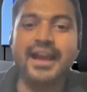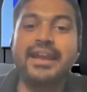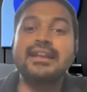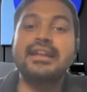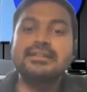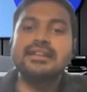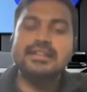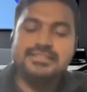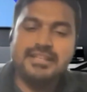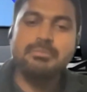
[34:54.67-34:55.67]
Again, the
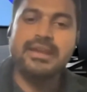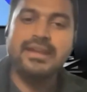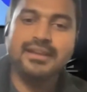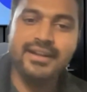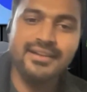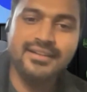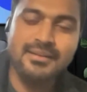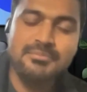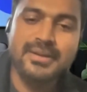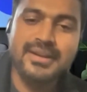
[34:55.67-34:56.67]
reason being, right?
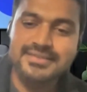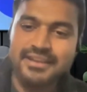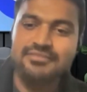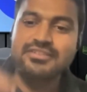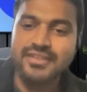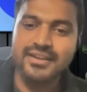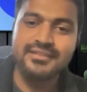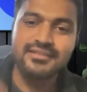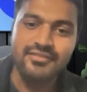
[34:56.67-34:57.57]
Companies have different